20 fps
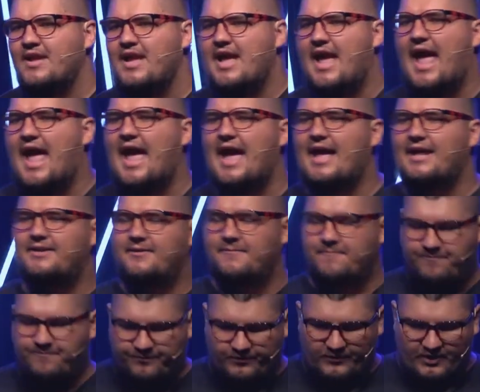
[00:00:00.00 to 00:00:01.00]
And,
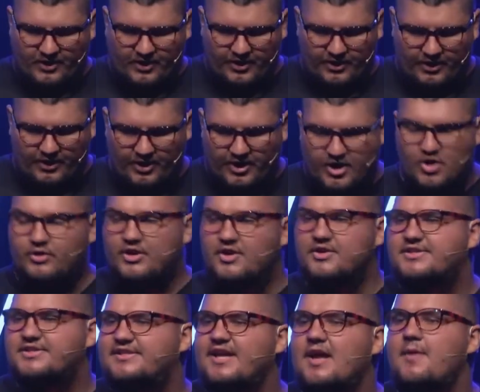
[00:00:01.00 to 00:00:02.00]
you know, there are
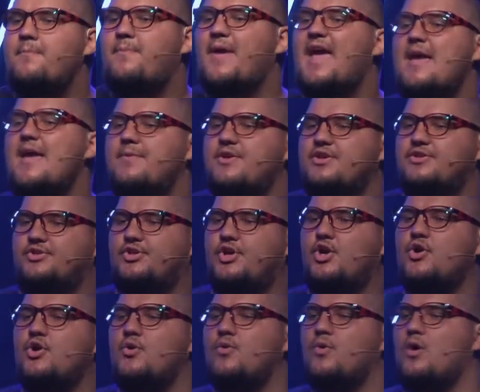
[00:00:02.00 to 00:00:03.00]
some babies
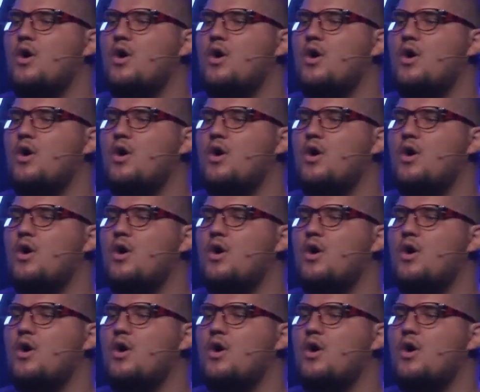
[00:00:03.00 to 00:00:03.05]
who,